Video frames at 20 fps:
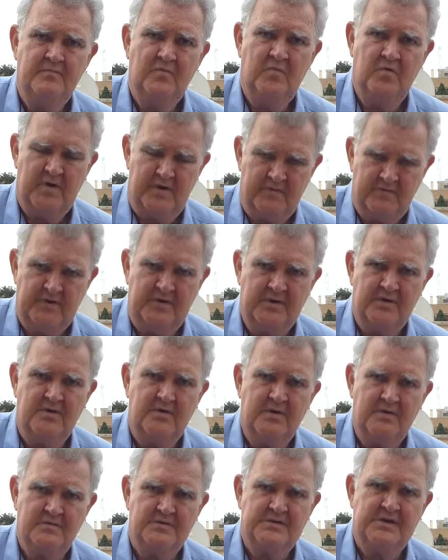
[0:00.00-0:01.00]
Whatever you do,
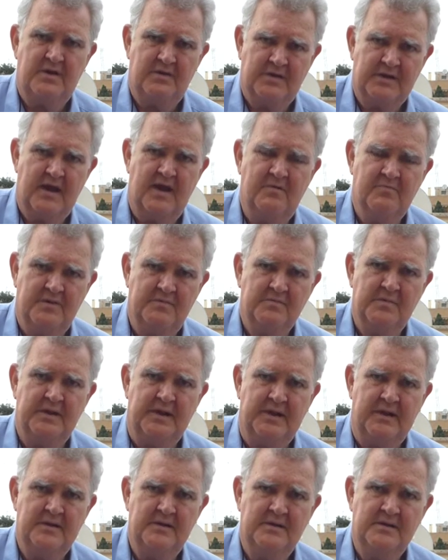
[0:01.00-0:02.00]
it's okay with
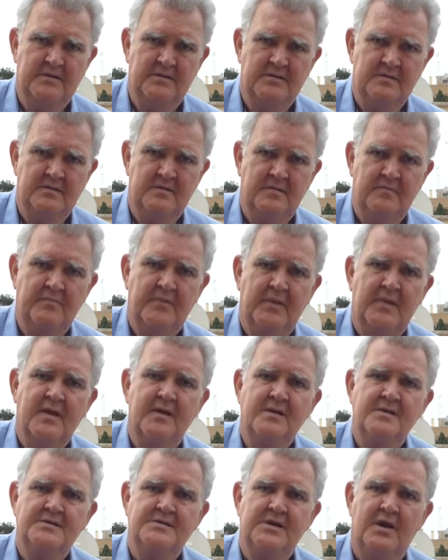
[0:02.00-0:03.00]
me.
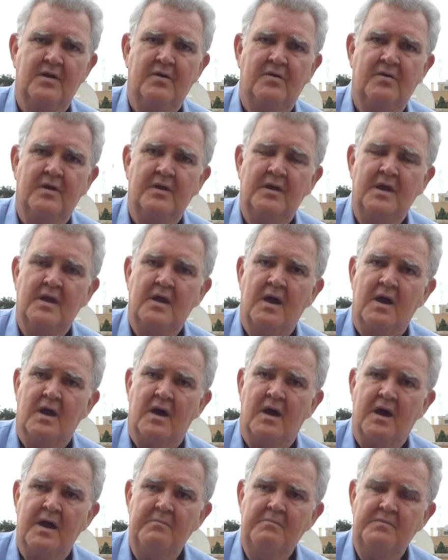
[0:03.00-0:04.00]
So
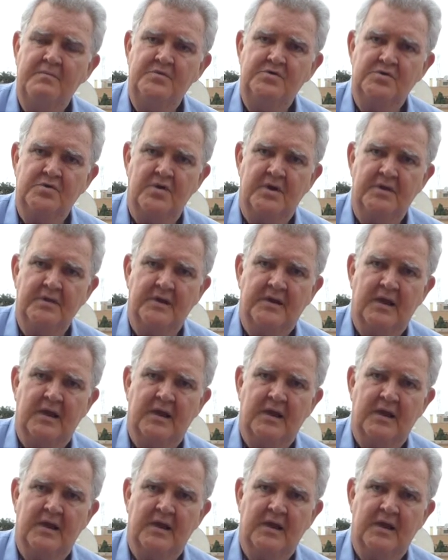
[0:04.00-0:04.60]
I joined the